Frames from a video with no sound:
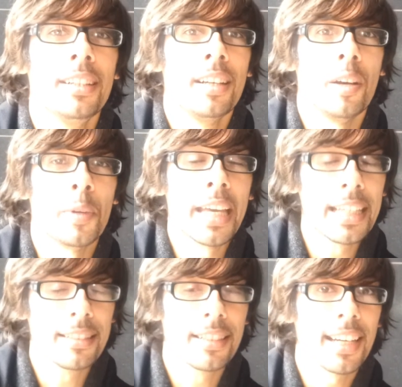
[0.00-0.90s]
Uh, we
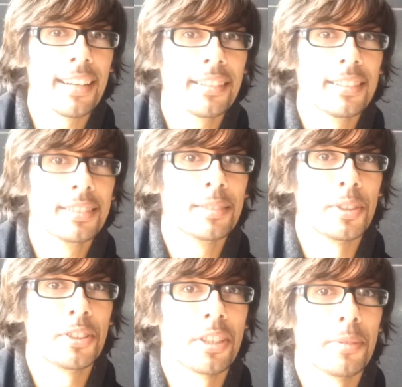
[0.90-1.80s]
eat together,
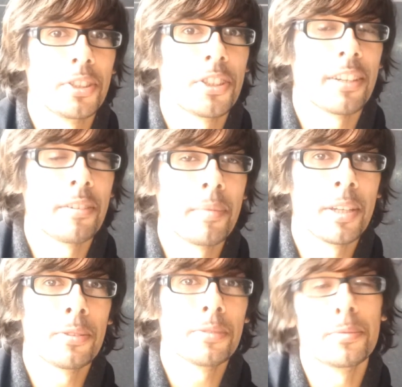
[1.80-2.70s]
so we share a
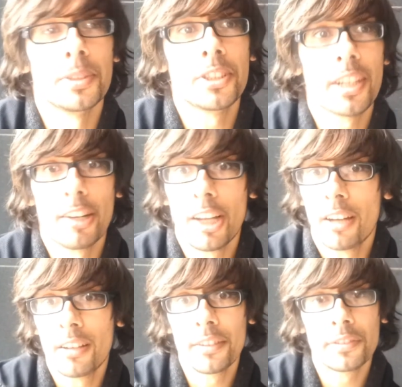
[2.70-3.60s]
meal, we share our
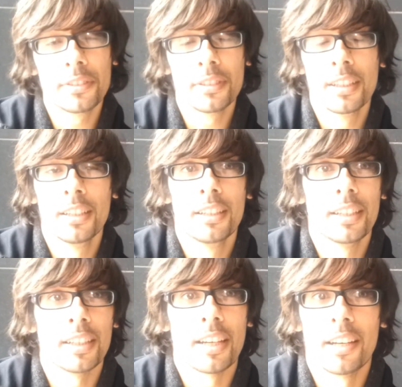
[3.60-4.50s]
lives,
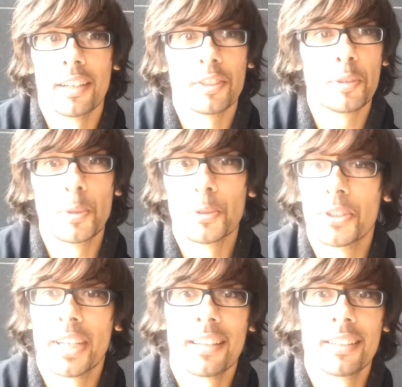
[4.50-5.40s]
uh, explore
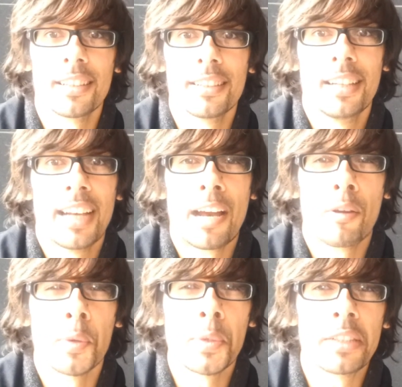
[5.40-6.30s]
together how
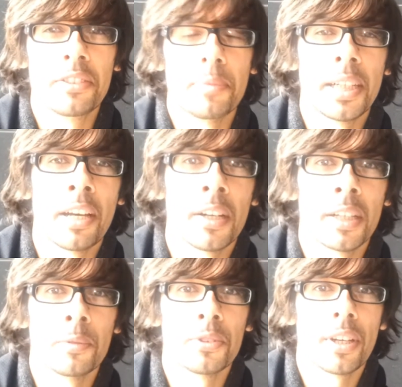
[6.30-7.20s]
our weeks have been
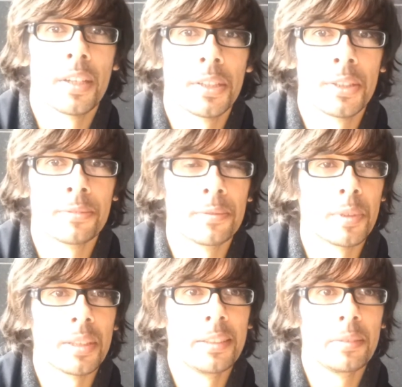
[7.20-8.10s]
going, what's going on.
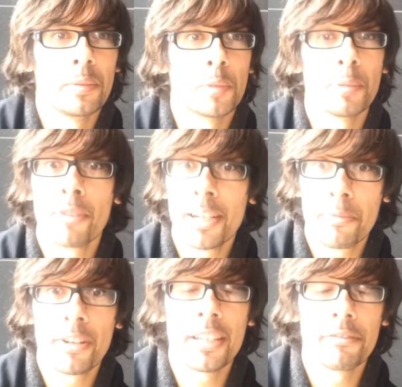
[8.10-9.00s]
We, we break
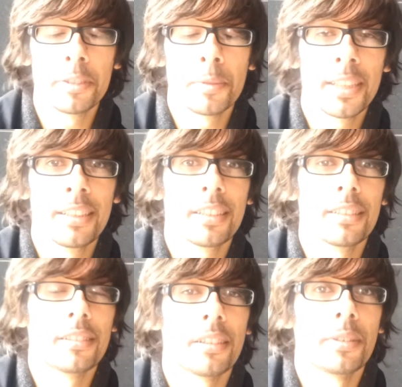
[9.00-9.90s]
bread every week,
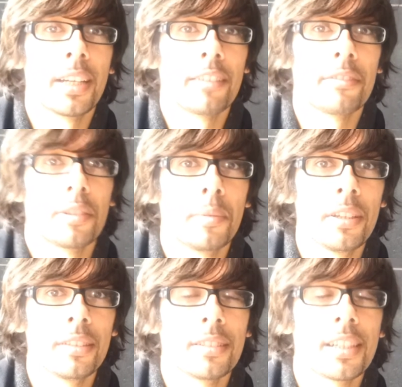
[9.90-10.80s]
so we have
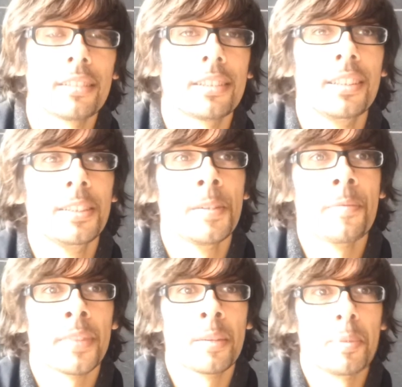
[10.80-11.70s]
communion together,
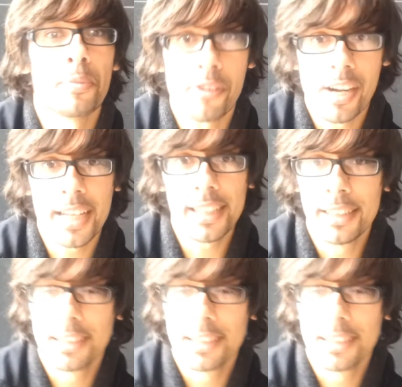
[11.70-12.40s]
we pray,